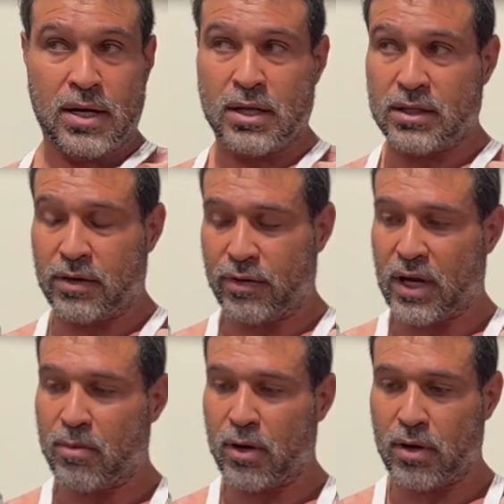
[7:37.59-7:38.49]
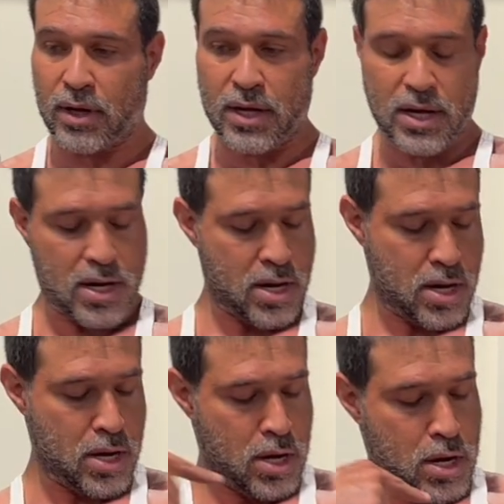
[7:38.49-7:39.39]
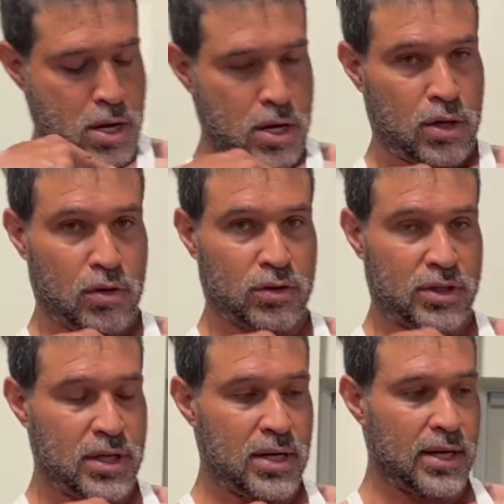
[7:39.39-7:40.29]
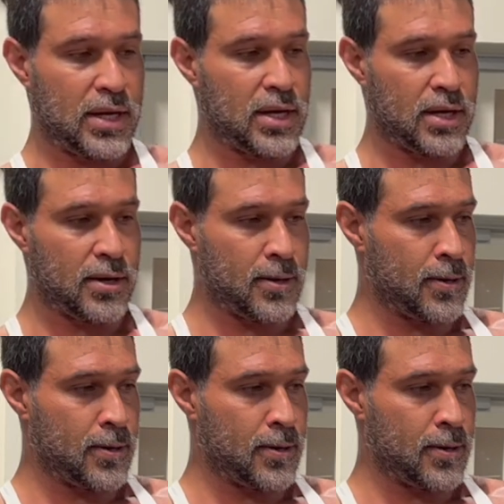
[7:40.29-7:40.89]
So if you come along here, you'll see in here,